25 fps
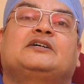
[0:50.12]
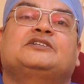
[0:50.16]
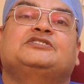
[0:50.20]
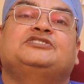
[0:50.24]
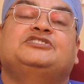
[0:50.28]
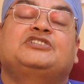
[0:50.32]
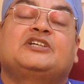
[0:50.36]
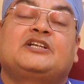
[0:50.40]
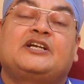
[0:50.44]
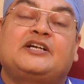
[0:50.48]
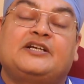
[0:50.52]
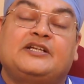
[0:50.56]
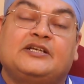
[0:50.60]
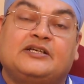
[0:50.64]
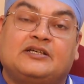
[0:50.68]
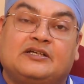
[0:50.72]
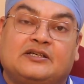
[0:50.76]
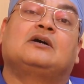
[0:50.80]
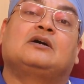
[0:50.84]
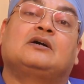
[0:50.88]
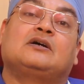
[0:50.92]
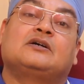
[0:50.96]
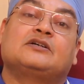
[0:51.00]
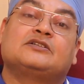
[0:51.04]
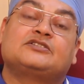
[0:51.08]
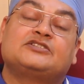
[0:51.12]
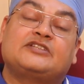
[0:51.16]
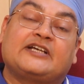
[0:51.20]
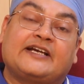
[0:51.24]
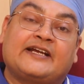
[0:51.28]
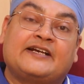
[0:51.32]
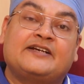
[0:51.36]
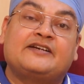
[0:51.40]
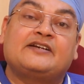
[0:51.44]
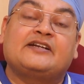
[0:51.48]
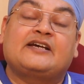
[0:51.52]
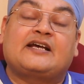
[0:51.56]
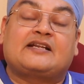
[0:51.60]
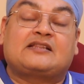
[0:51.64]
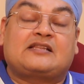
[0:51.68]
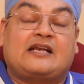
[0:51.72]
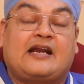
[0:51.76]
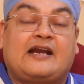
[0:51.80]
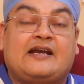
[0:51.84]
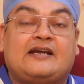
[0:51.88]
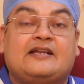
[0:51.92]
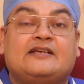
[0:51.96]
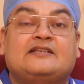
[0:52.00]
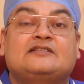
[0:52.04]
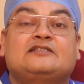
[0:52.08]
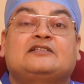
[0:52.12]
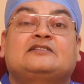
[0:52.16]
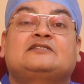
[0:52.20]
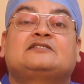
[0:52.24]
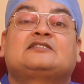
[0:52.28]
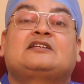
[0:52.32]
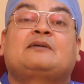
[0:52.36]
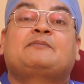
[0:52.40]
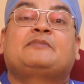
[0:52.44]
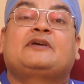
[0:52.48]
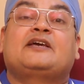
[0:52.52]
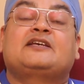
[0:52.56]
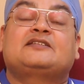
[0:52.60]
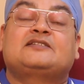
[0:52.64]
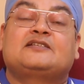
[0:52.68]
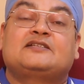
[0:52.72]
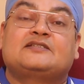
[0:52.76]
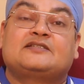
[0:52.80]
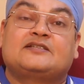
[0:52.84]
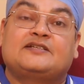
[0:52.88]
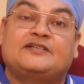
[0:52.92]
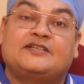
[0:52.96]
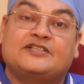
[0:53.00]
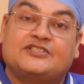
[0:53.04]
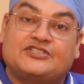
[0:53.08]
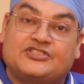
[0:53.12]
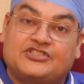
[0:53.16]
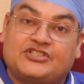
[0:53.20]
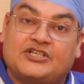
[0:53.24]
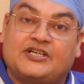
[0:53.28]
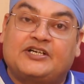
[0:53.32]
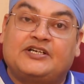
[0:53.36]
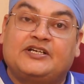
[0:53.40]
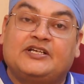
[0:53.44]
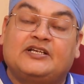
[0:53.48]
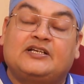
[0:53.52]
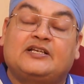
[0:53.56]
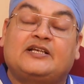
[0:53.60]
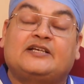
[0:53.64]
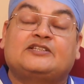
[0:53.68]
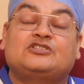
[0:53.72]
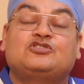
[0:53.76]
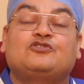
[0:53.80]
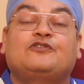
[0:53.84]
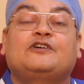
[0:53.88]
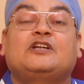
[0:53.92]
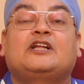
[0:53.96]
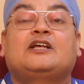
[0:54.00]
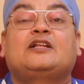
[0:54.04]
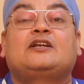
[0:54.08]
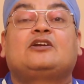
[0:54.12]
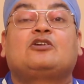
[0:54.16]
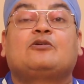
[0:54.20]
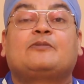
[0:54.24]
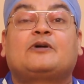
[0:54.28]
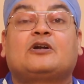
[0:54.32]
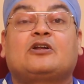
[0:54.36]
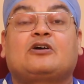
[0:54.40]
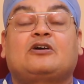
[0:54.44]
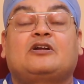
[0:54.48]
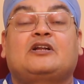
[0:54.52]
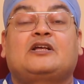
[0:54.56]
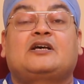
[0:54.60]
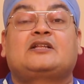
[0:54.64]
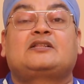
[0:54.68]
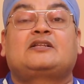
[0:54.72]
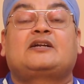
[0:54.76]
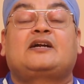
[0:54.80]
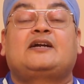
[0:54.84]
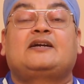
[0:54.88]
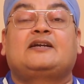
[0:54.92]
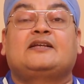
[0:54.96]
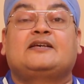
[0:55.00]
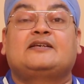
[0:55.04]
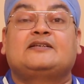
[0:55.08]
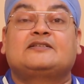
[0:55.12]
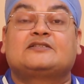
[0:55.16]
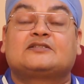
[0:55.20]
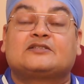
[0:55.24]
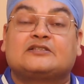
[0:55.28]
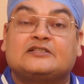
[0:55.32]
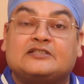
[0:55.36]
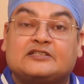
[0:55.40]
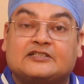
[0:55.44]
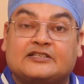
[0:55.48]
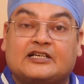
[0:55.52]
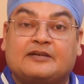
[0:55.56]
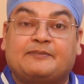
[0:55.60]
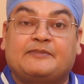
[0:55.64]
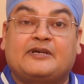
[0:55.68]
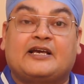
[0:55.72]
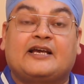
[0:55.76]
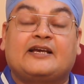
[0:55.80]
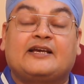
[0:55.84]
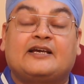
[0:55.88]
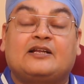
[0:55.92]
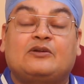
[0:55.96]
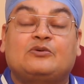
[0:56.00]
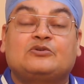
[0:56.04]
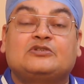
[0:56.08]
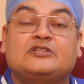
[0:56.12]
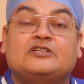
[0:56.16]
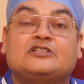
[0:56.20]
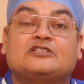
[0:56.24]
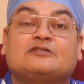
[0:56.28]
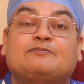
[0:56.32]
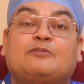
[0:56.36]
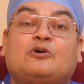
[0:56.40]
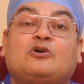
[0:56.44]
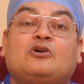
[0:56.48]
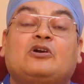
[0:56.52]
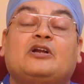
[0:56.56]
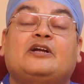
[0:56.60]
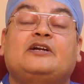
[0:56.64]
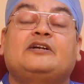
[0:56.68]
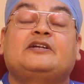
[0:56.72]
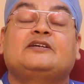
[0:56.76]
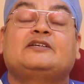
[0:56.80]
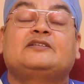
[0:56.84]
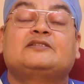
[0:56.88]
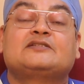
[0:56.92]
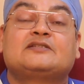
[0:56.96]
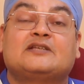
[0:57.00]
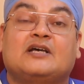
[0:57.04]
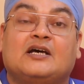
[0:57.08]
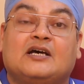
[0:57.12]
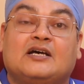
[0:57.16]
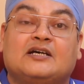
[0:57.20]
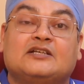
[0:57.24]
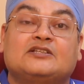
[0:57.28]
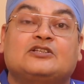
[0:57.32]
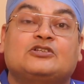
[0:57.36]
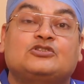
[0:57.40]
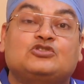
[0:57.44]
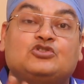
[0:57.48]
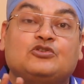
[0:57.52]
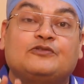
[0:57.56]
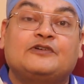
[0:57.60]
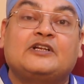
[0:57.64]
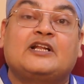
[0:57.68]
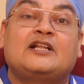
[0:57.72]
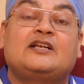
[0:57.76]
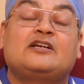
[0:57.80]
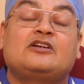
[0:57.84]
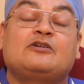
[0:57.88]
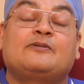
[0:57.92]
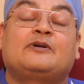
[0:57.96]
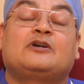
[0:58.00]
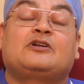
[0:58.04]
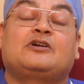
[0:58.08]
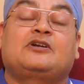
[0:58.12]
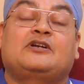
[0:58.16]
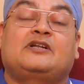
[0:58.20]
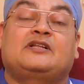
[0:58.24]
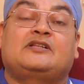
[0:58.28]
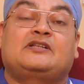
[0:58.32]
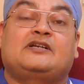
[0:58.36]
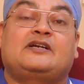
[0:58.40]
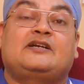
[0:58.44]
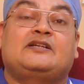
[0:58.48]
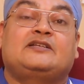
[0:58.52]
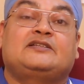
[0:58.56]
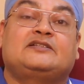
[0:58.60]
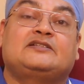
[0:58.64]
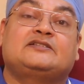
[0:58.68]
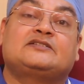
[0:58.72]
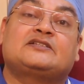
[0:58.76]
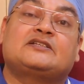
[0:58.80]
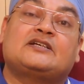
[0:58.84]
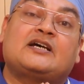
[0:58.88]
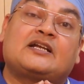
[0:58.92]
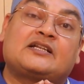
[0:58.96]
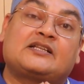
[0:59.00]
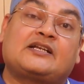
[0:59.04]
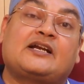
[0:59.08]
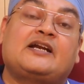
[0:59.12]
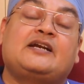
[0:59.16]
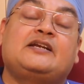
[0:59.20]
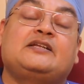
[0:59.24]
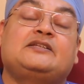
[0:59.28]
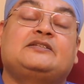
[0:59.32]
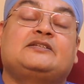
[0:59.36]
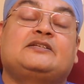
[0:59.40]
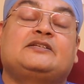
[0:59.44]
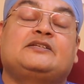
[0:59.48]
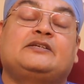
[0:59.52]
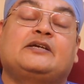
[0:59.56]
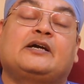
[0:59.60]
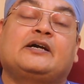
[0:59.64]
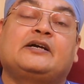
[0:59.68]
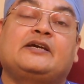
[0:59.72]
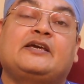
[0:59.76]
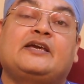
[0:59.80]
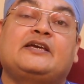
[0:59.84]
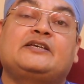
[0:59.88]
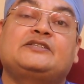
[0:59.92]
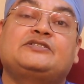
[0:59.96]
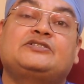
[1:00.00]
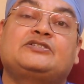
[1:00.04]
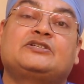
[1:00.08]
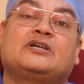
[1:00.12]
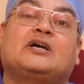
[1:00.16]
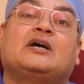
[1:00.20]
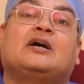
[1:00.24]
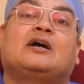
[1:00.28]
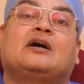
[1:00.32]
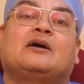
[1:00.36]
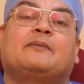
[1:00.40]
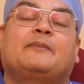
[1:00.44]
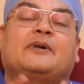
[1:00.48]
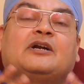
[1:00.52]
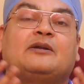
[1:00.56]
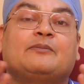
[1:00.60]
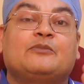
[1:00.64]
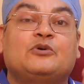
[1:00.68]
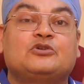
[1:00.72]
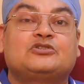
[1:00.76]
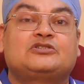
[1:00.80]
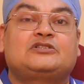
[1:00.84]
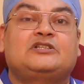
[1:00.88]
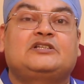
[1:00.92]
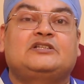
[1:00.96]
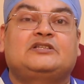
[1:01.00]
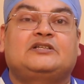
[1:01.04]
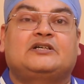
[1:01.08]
genetic secondary arthritis. In some cases, it is genetic, like juvenile rheumatoid arthritis. It can be ankylosing spondylitis. So juvenile rheumatoid arthritis is arthritis in young age, but mostly